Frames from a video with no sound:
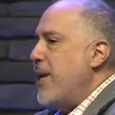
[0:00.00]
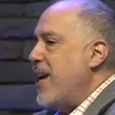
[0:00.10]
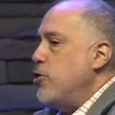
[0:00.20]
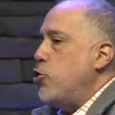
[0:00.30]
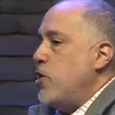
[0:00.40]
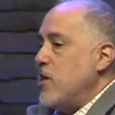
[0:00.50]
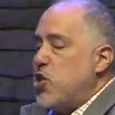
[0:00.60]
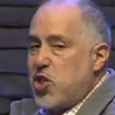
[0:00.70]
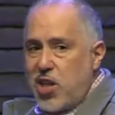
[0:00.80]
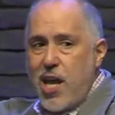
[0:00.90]
begin to
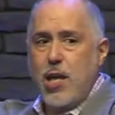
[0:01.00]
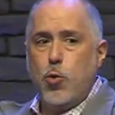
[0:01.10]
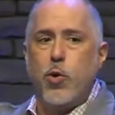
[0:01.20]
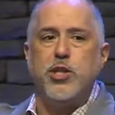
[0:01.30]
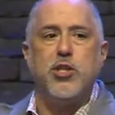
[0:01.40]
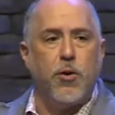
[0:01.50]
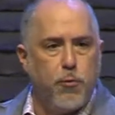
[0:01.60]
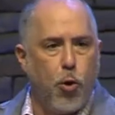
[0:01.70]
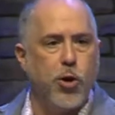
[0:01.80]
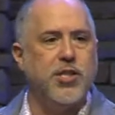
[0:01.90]
distinguish the
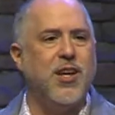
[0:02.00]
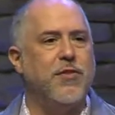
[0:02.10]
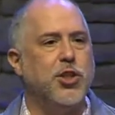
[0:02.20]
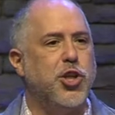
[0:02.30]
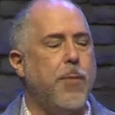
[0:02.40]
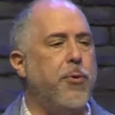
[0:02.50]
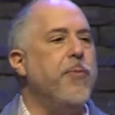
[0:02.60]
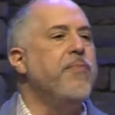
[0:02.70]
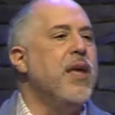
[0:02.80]
voice of the shepherd